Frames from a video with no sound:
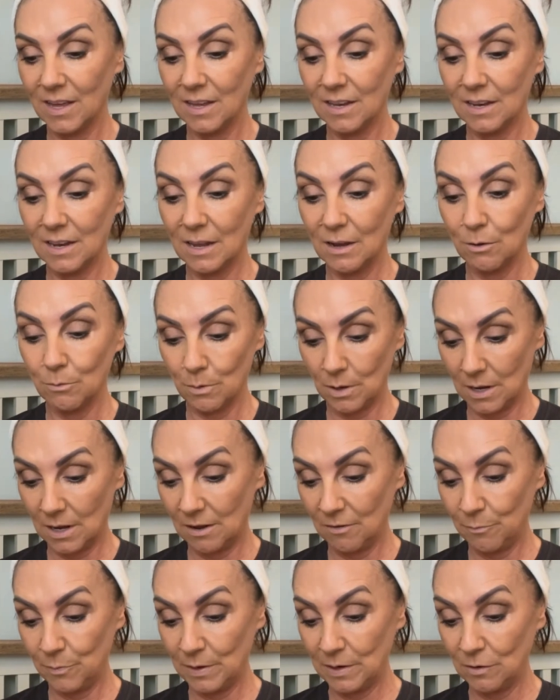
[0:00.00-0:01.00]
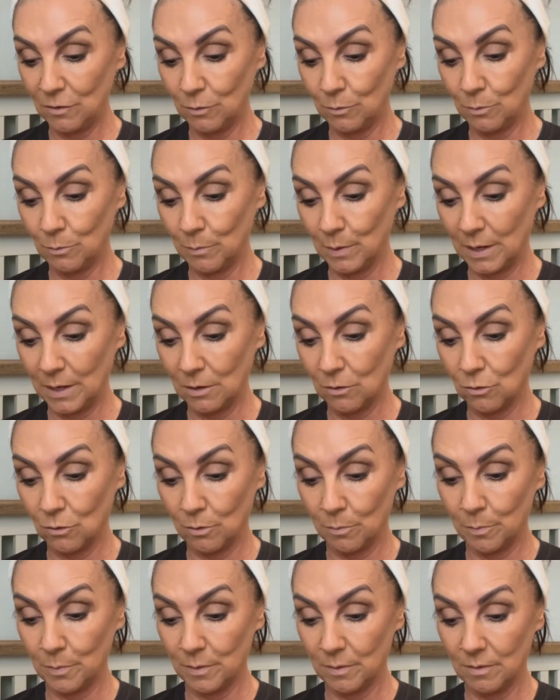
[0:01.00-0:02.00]
Now, I've been doing
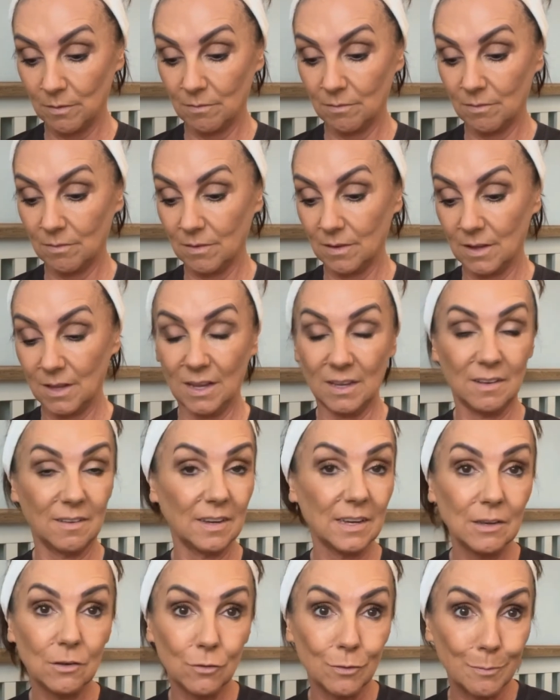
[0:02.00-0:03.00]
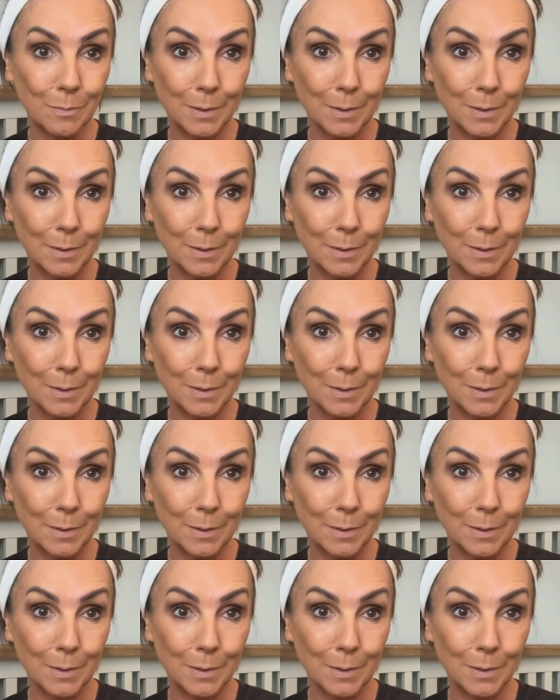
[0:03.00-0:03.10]
makeup and teaching